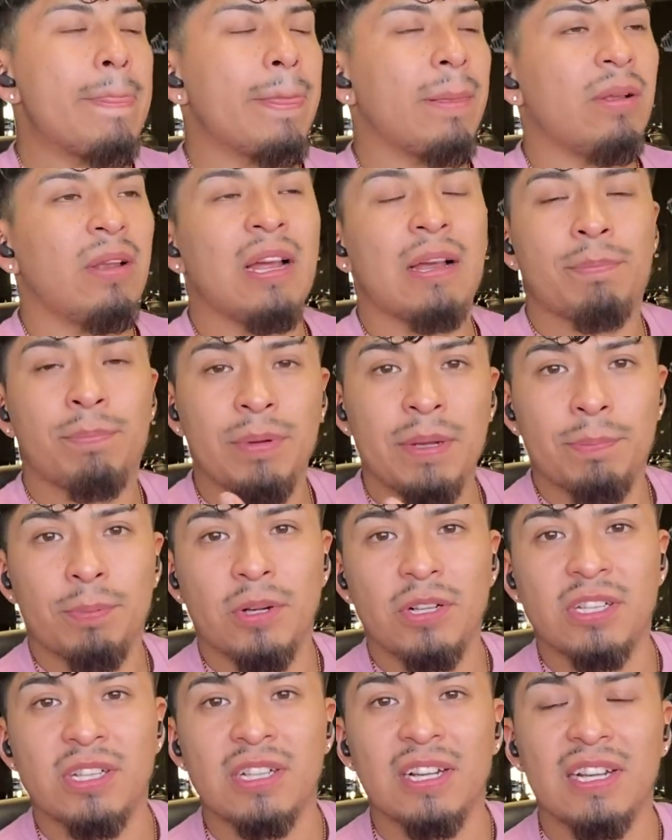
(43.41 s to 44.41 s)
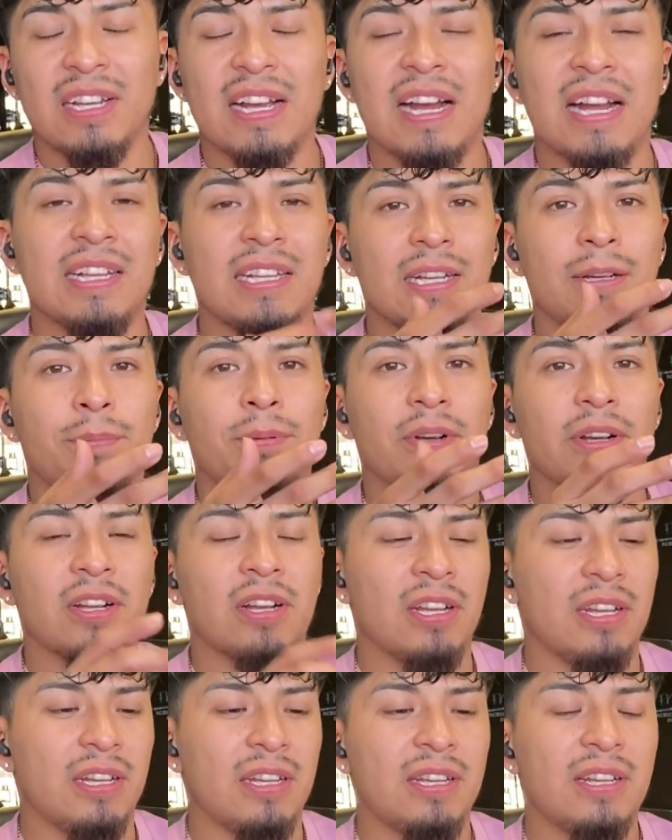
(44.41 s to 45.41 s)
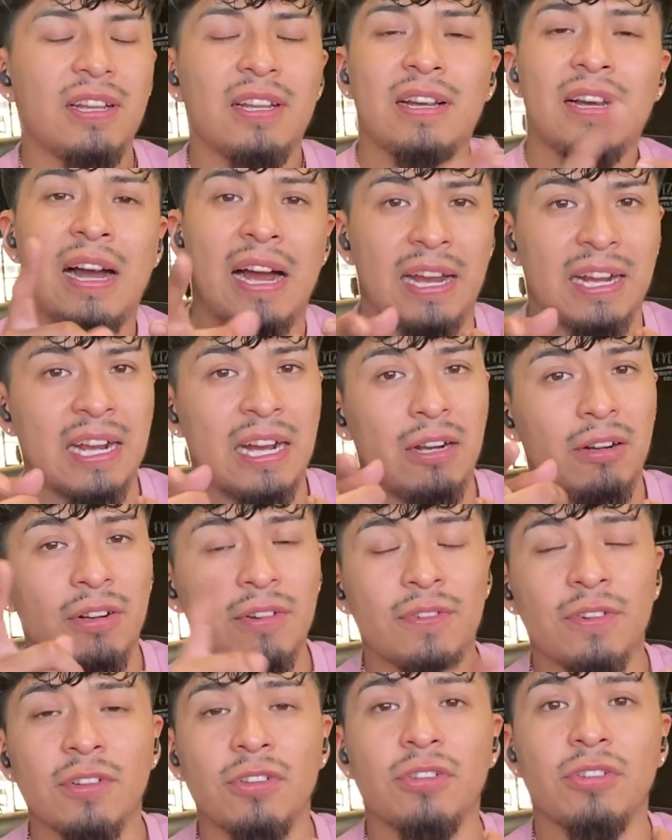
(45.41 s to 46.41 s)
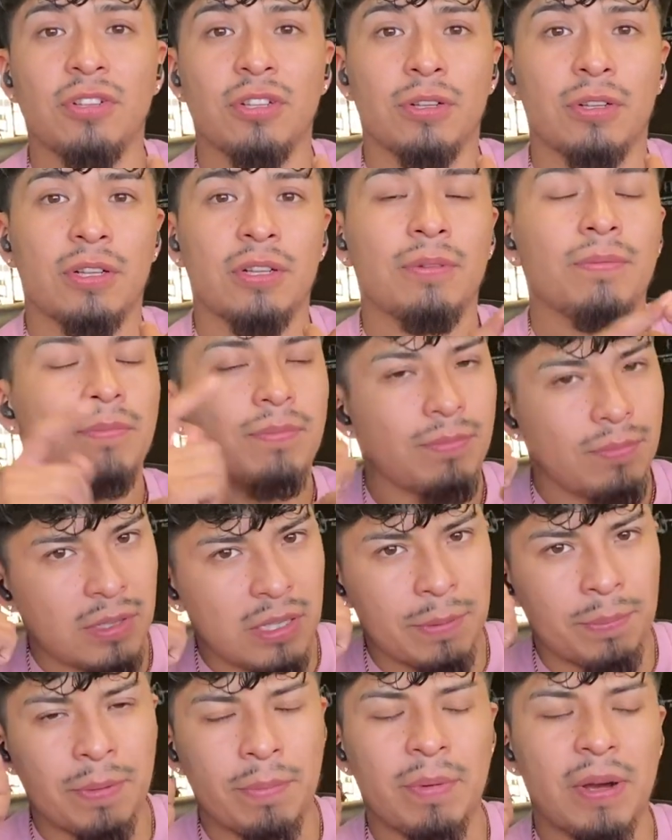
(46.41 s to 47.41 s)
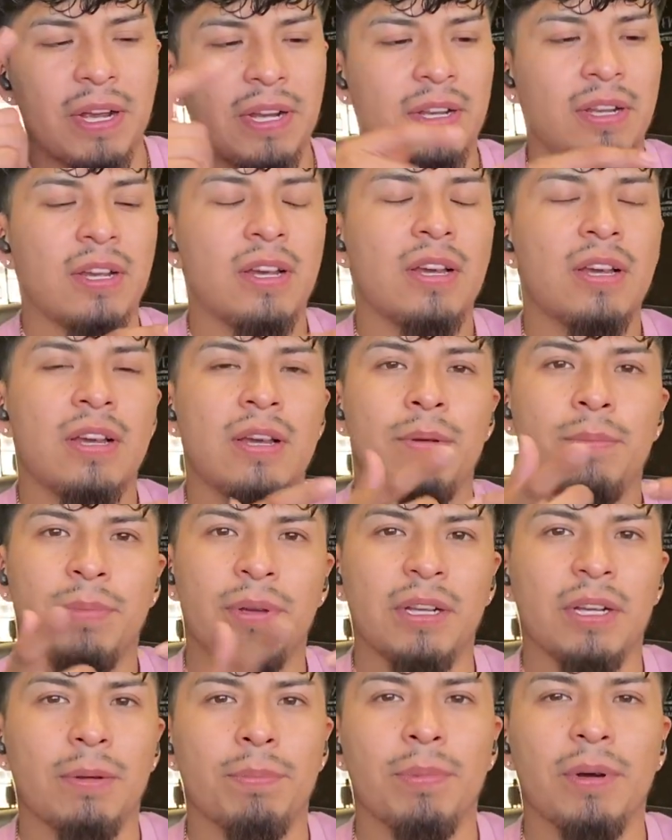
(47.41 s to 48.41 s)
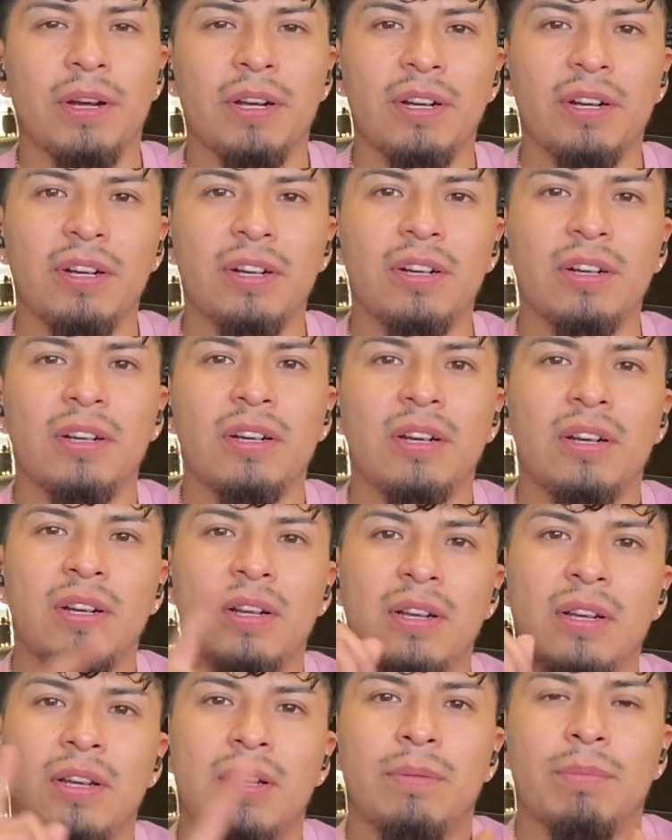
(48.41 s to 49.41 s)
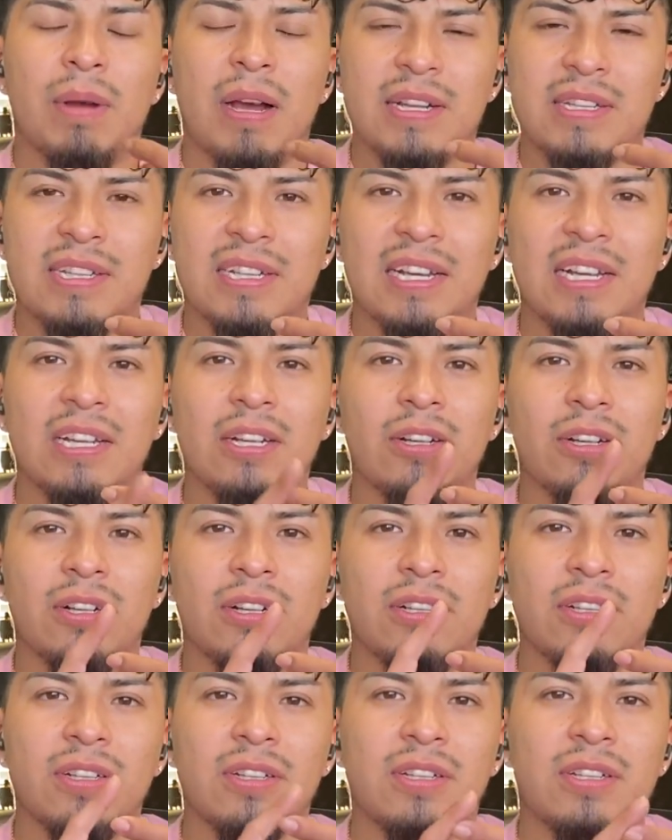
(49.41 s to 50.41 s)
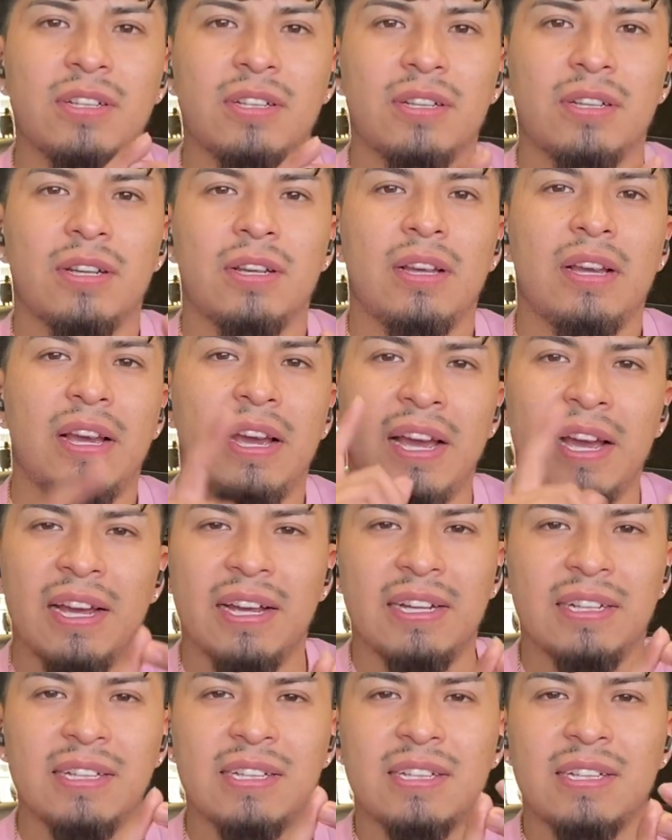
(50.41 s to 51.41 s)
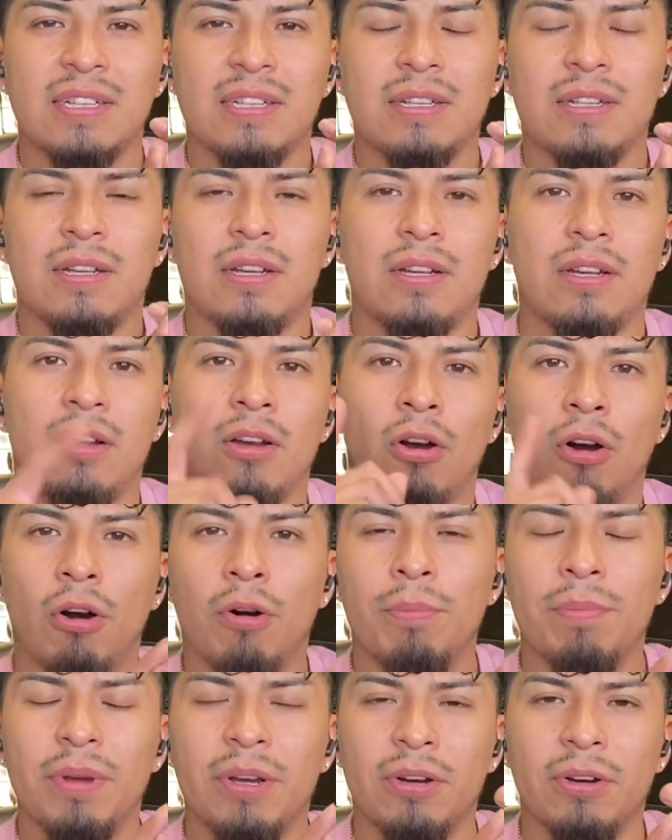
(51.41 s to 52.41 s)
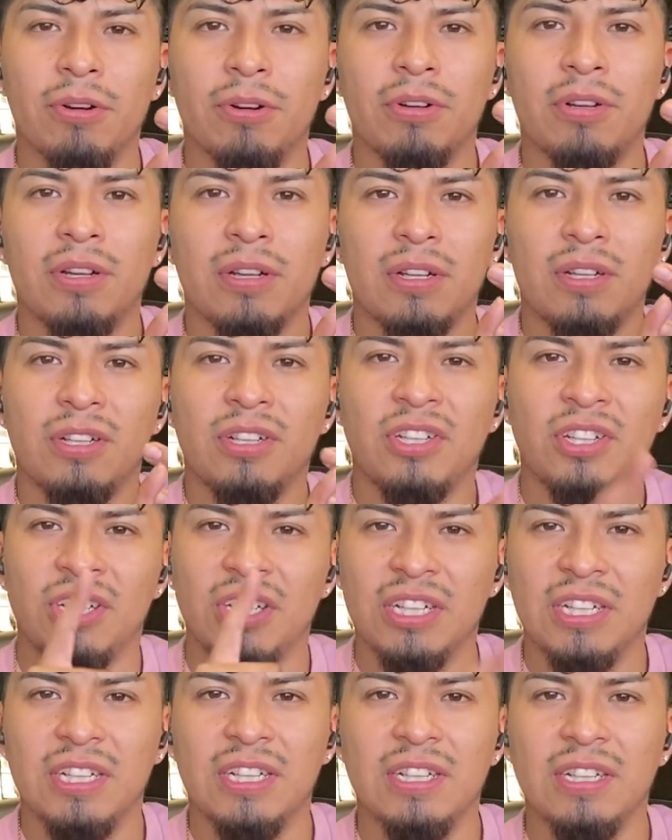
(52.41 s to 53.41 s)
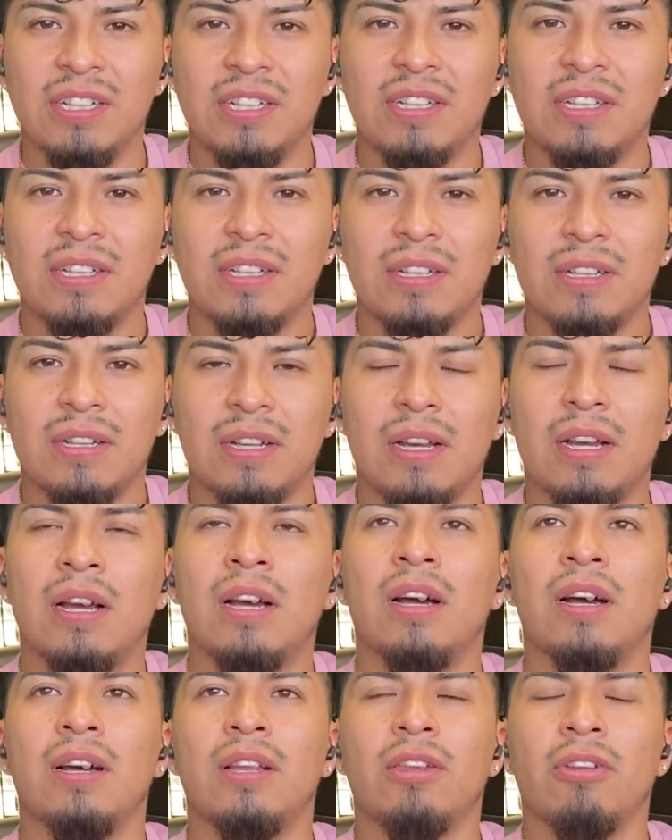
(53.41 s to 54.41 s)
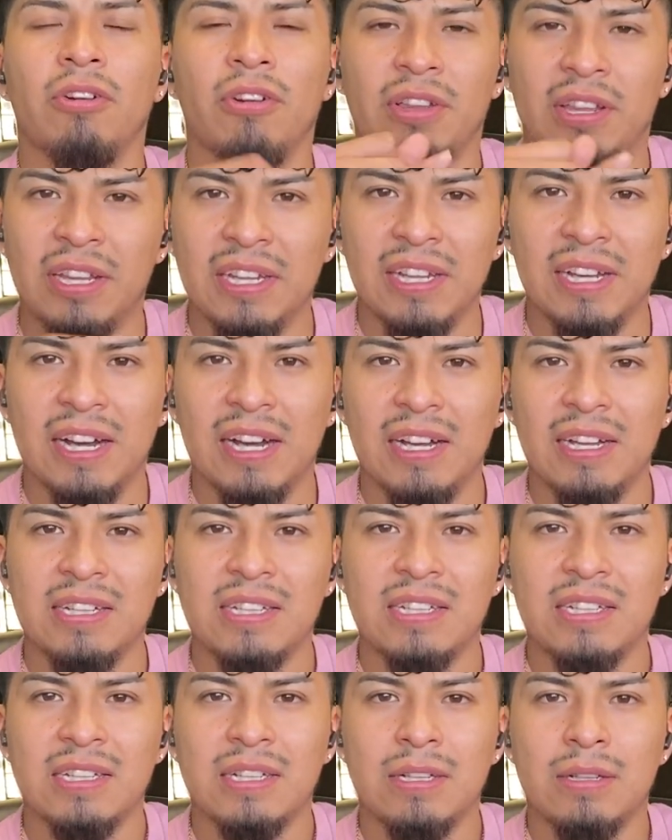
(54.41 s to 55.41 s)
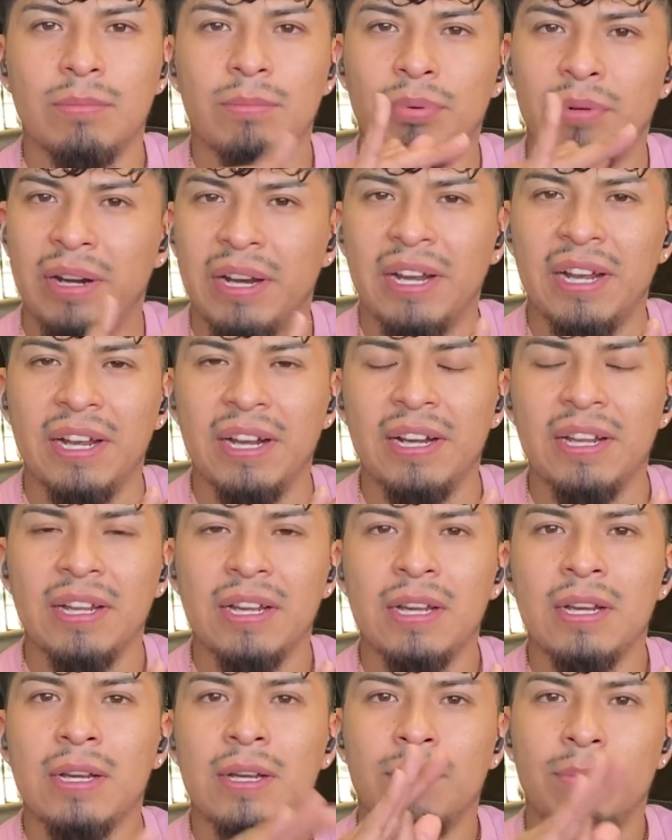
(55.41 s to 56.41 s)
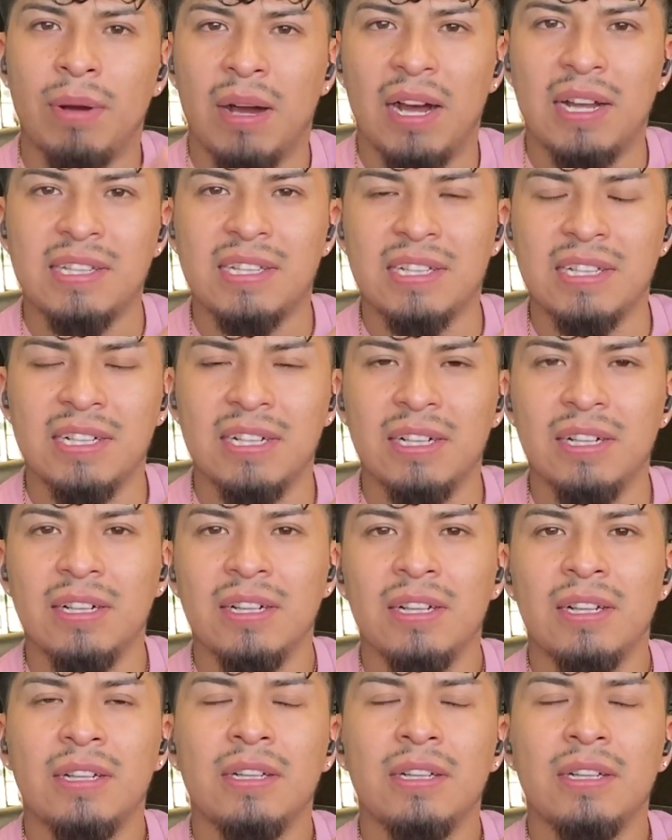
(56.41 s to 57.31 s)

Like me personally, I did it pretty clean. High calorie foods you should keep in mind: peanut butter, mass gainers, eggs, whole milk, cheese, tortillas, bread, pasta,